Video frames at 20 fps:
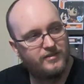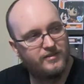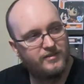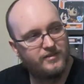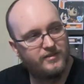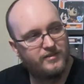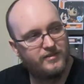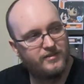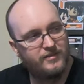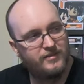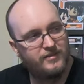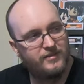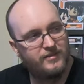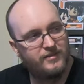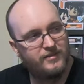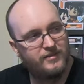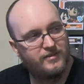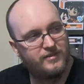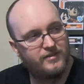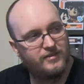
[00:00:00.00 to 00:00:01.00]

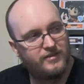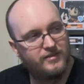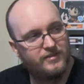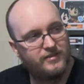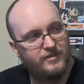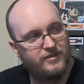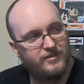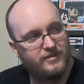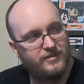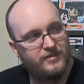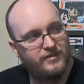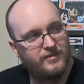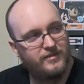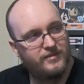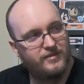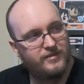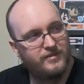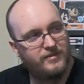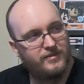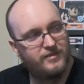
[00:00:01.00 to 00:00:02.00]

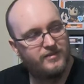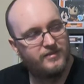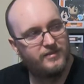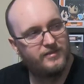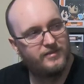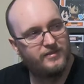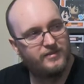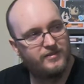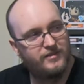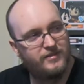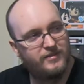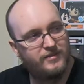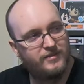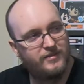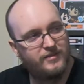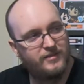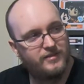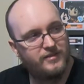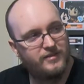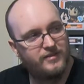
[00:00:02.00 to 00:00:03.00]

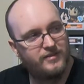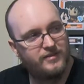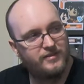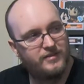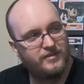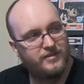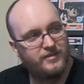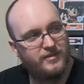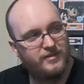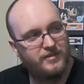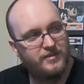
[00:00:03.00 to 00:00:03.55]
(silent)